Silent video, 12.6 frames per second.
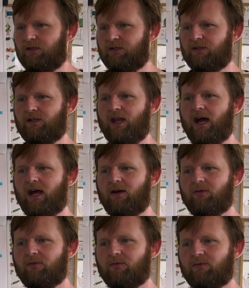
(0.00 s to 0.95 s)

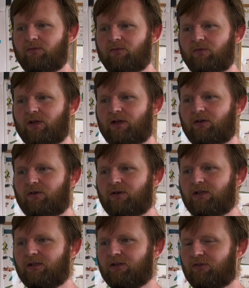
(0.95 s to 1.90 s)
Now, we are
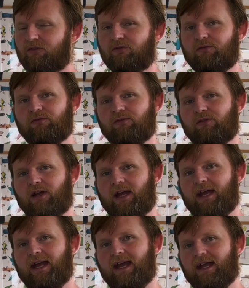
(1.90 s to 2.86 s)
going to
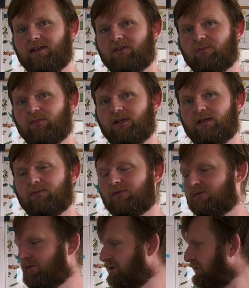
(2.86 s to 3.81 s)
ask
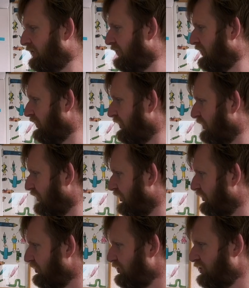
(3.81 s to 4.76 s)
people
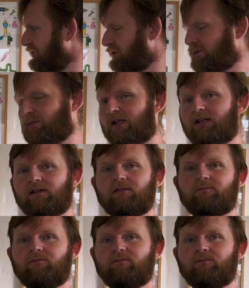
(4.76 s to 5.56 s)
to just spend